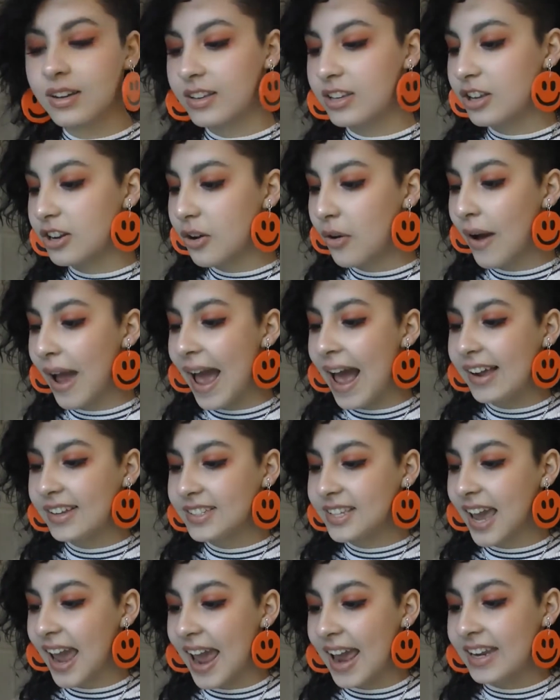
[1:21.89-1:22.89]
You know,
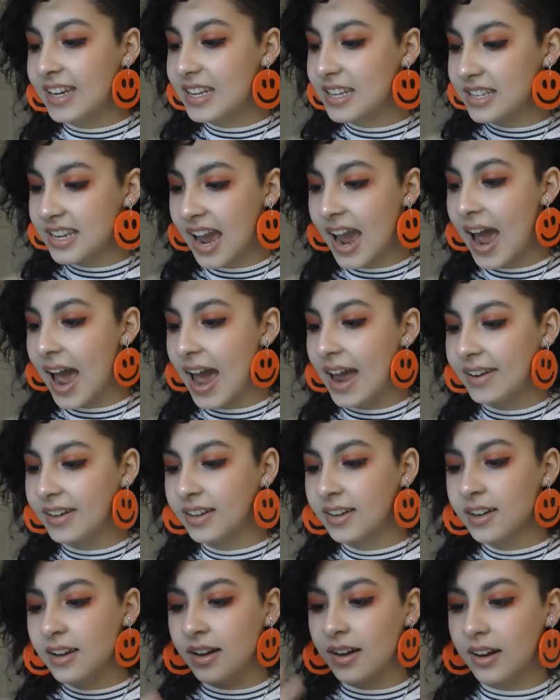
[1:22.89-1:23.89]
ask any
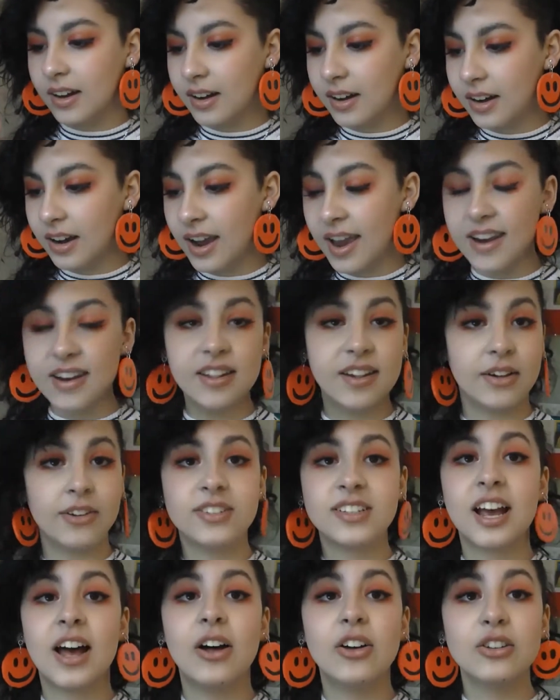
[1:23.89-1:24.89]
dad, uh, and
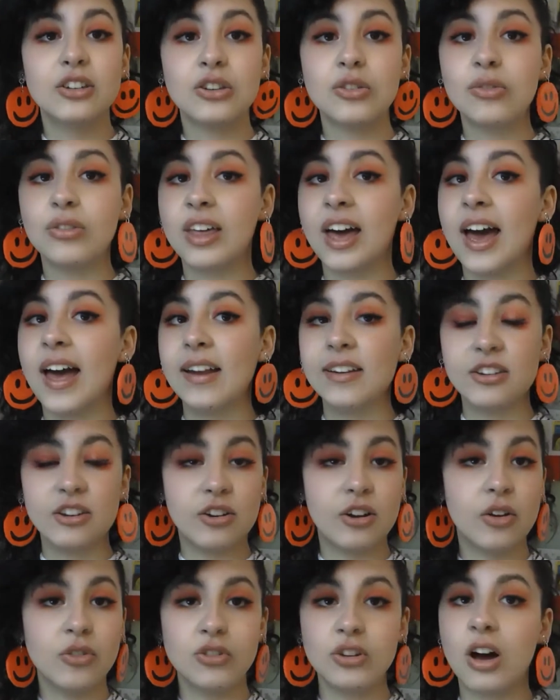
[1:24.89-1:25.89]
they'll tell you that,
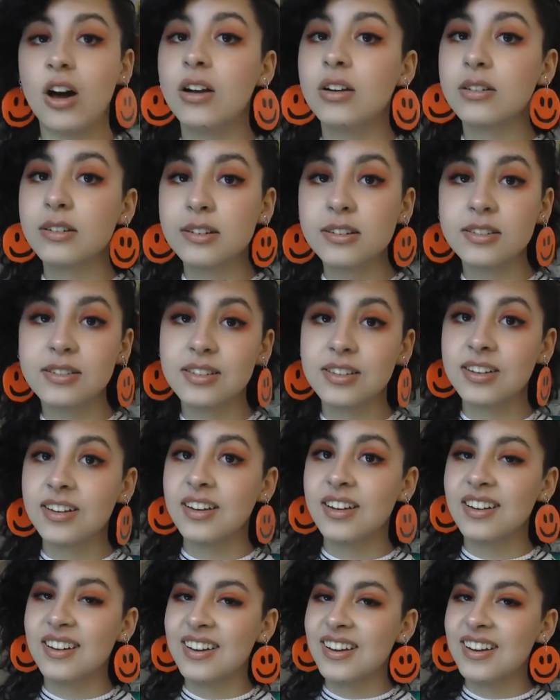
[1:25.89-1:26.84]
you know, daughters,